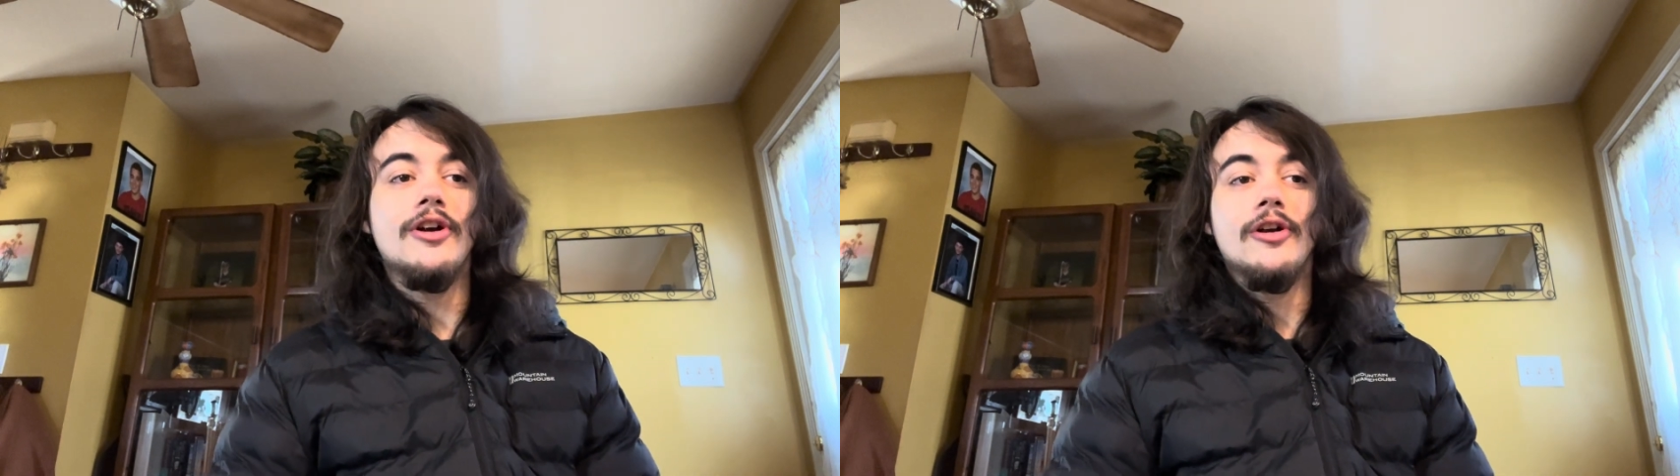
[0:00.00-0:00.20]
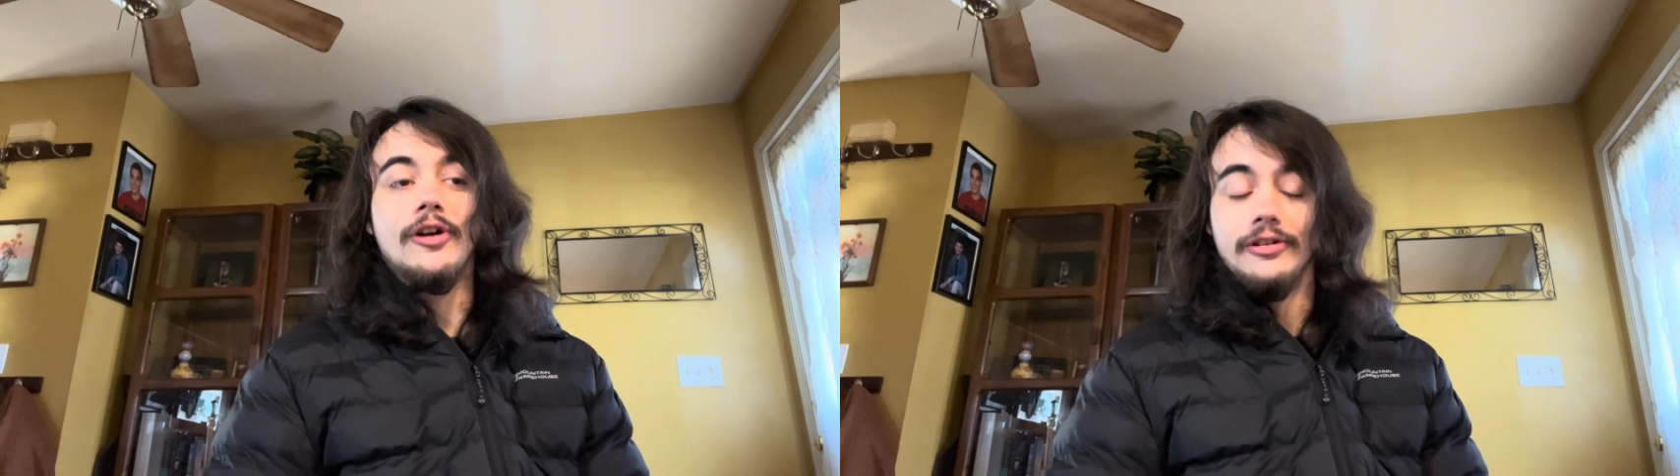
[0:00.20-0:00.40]

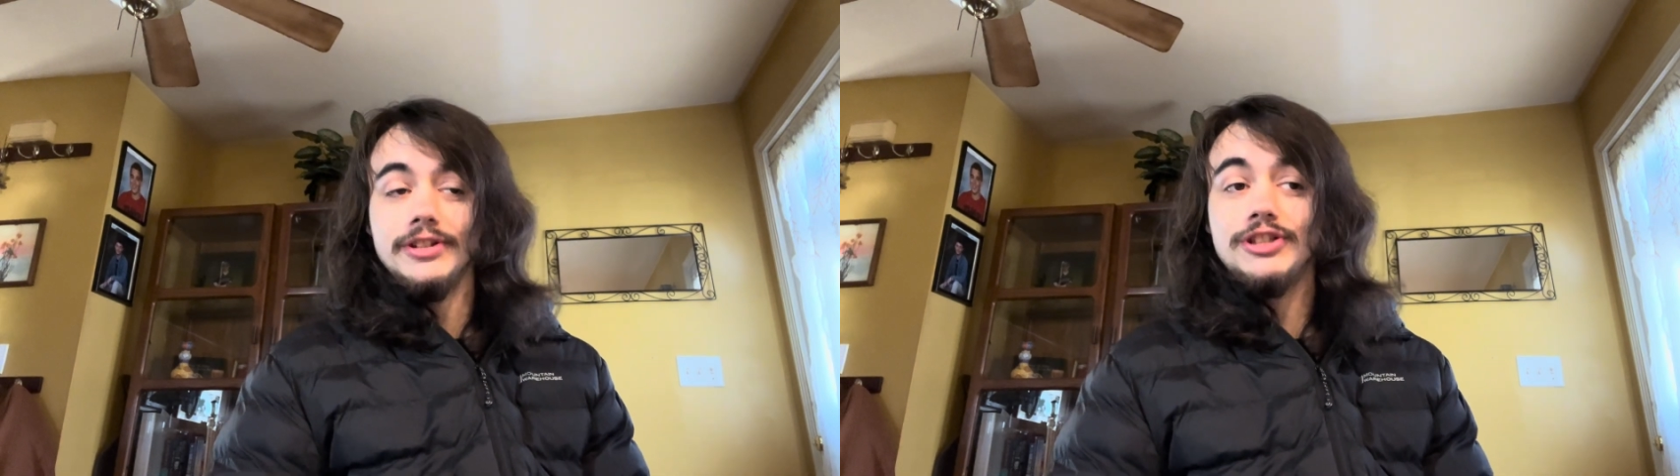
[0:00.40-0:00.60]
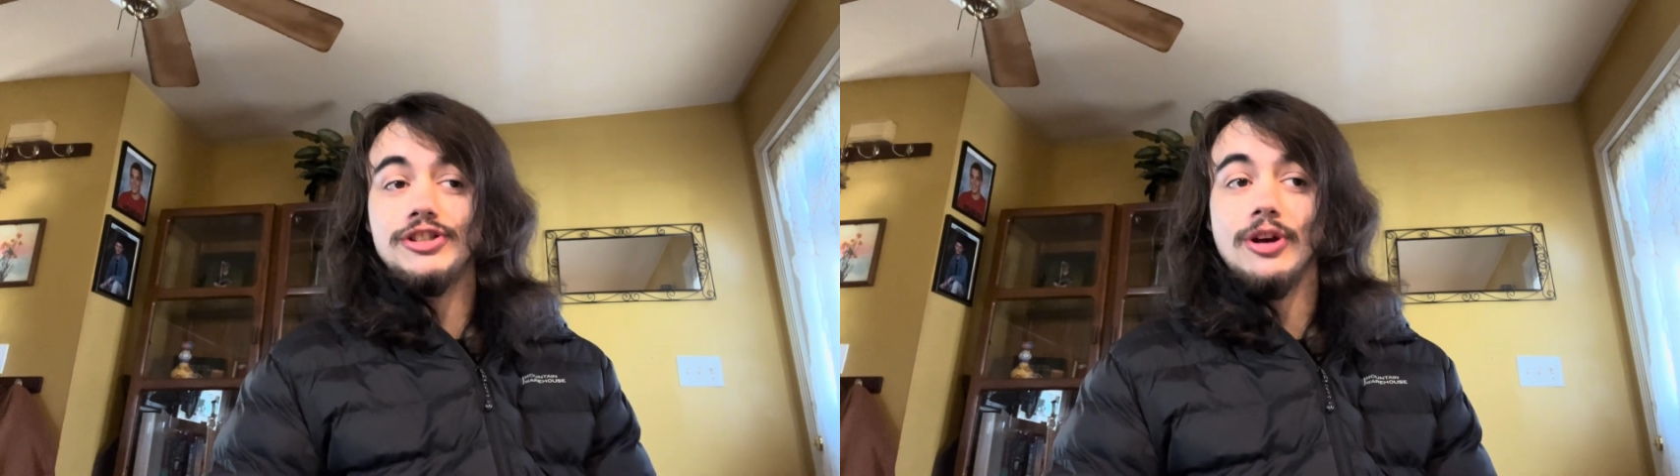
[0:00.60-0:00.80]
Or at
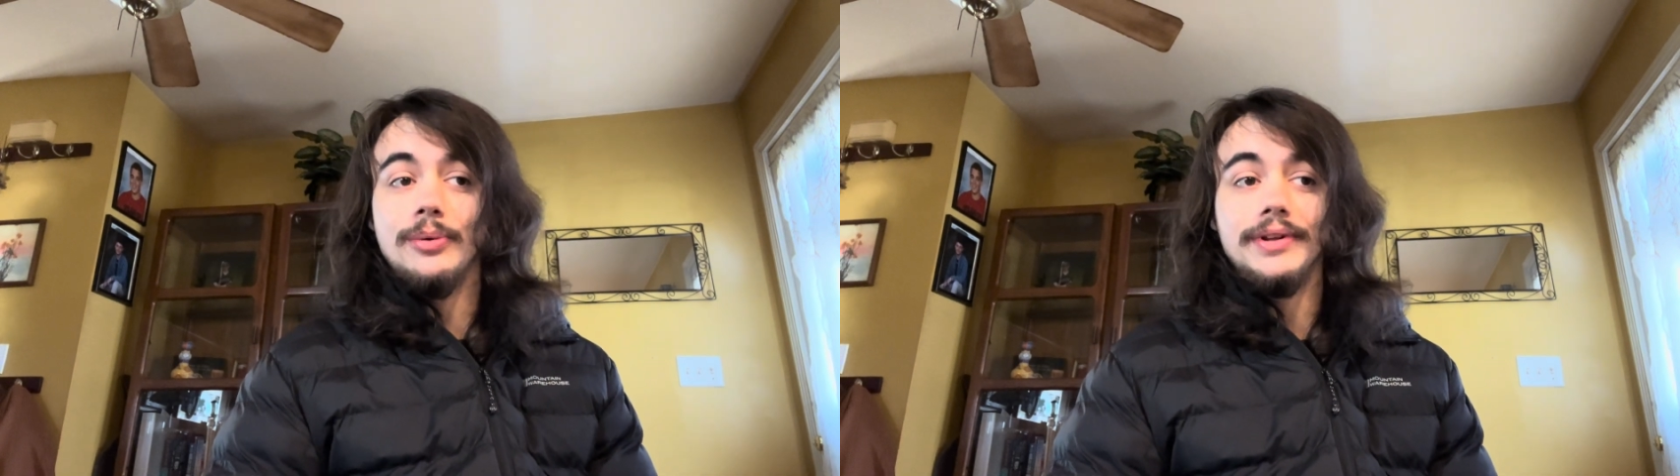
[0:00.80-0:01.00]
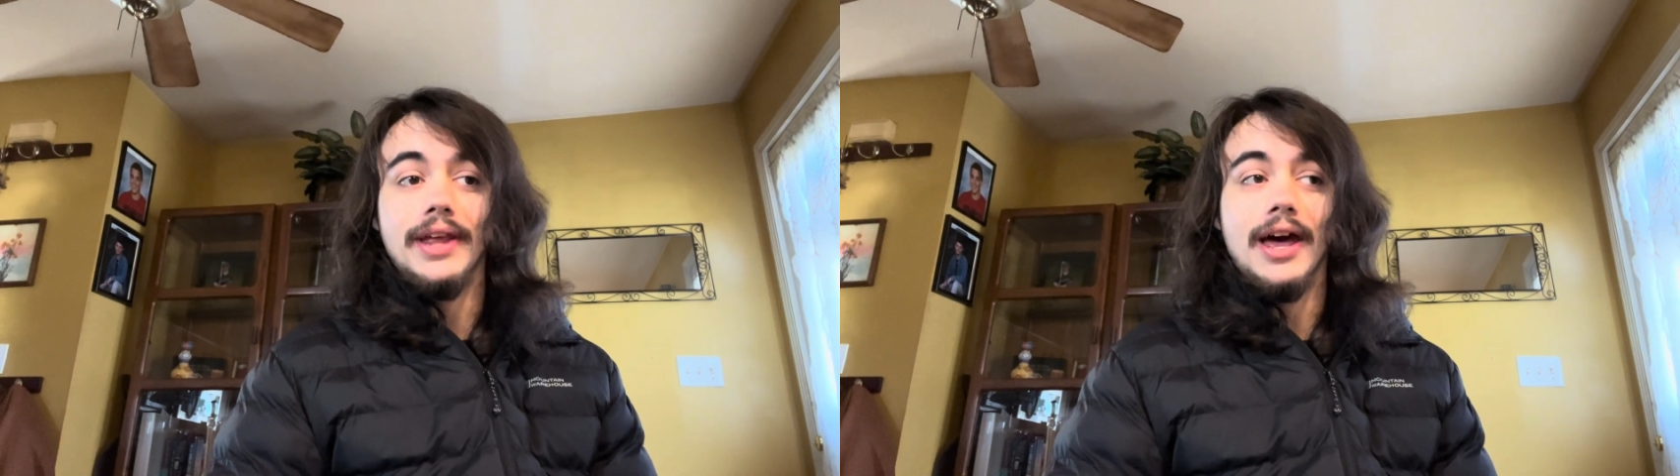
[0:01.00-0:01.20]
least
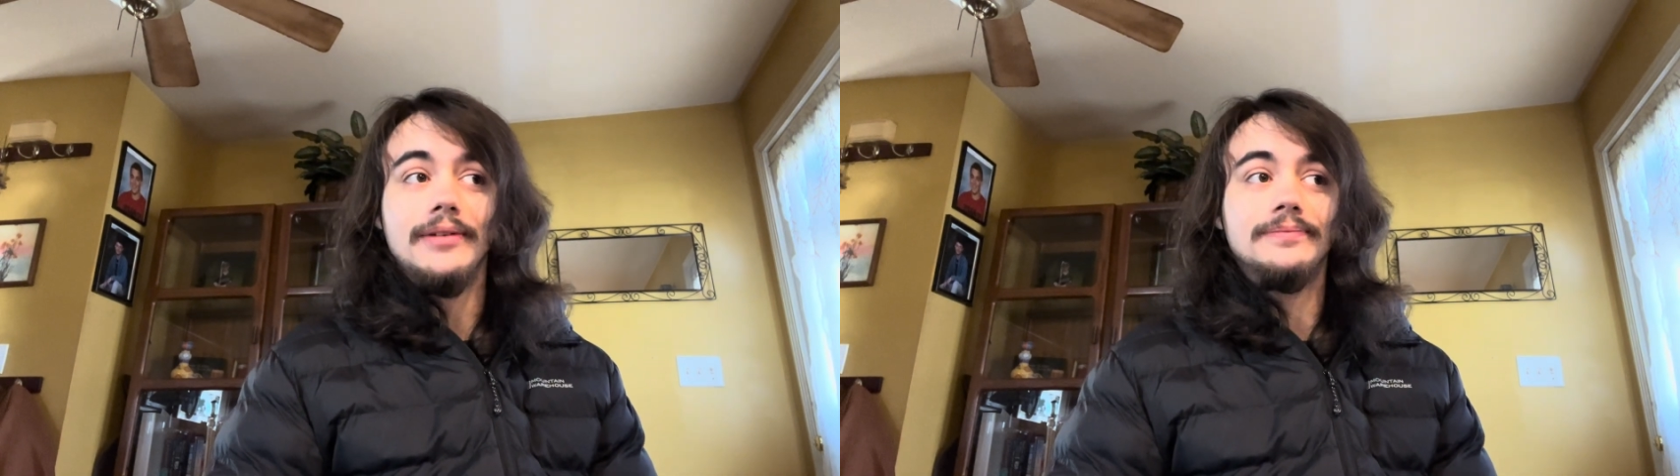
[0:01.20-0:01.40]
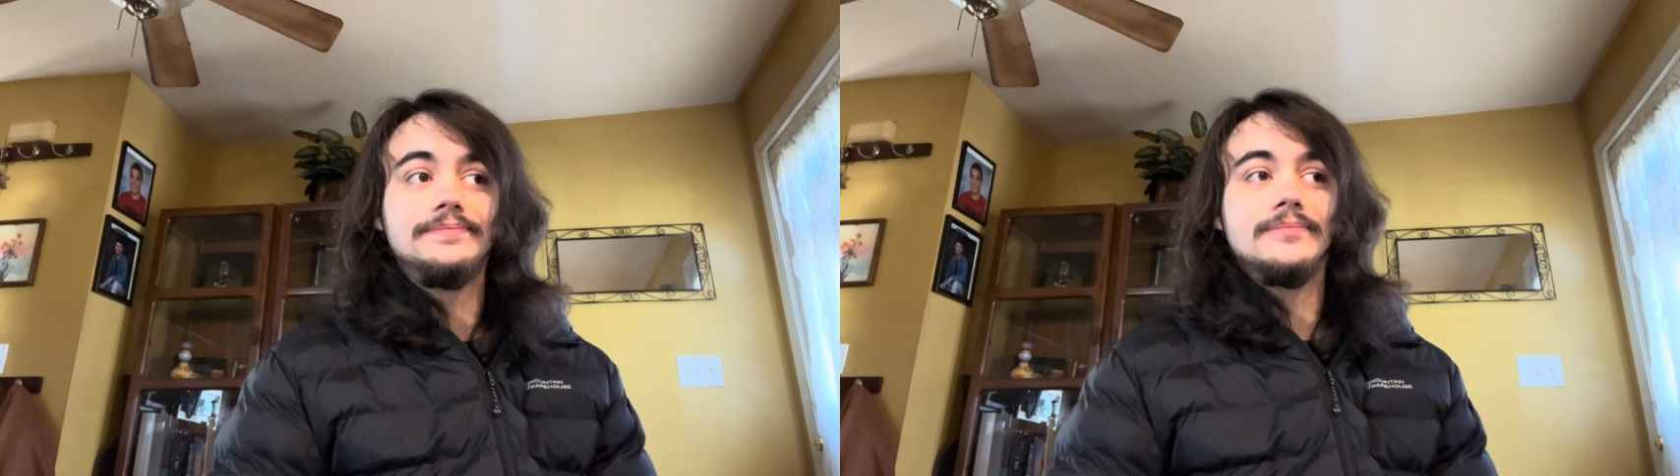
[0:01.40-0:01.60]
showing that.